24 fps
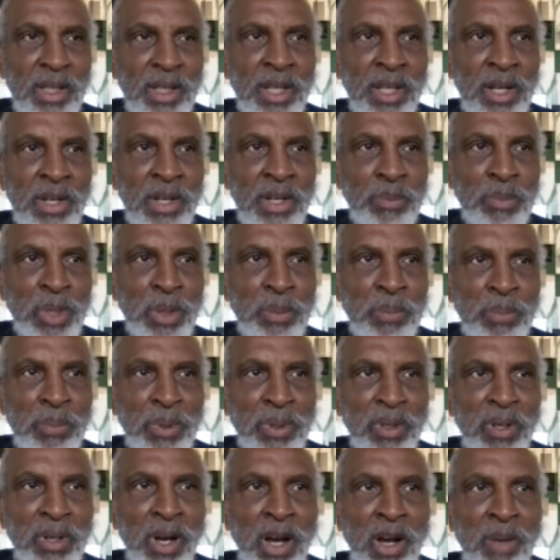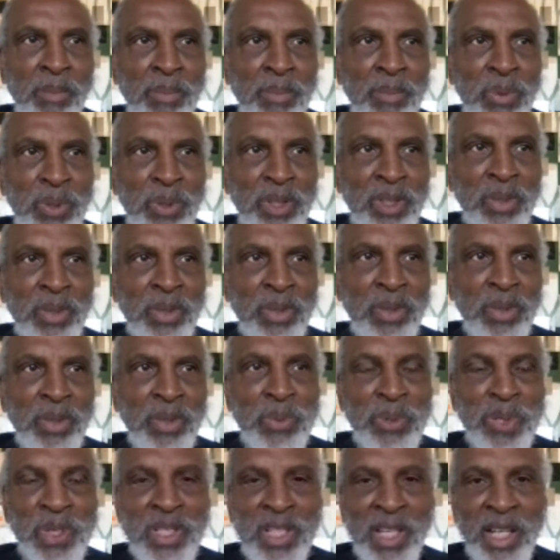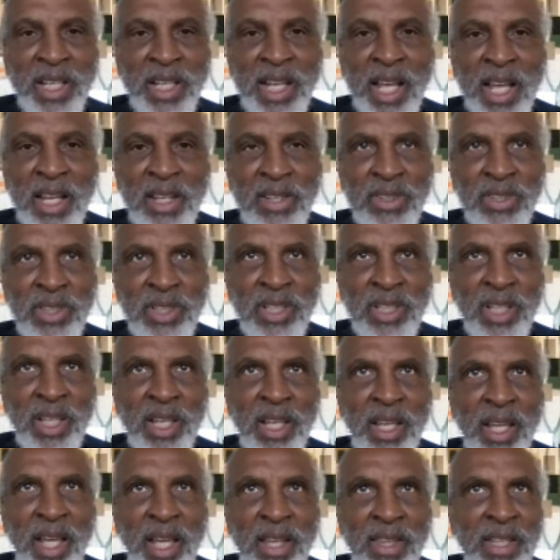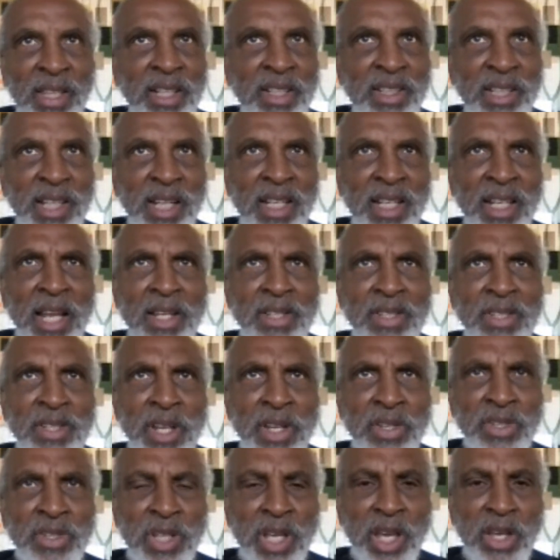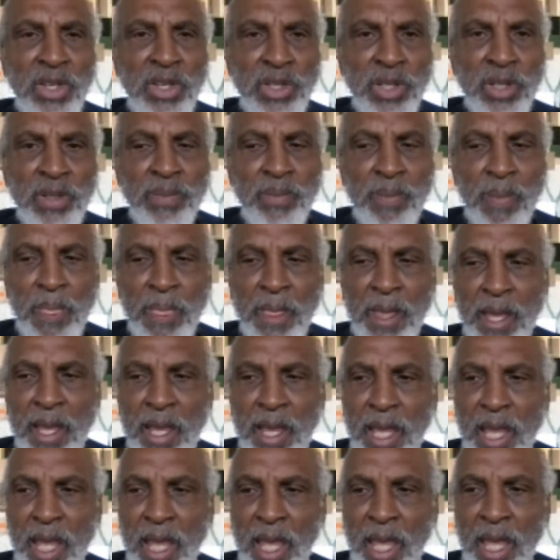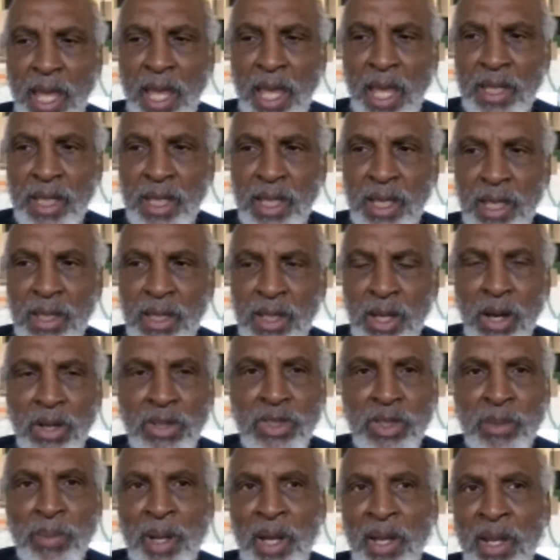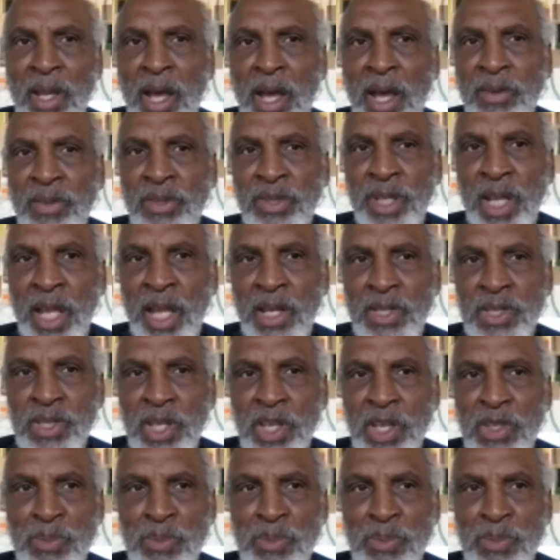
there's a book called between the race between technology i think technology and education and it talks about how the united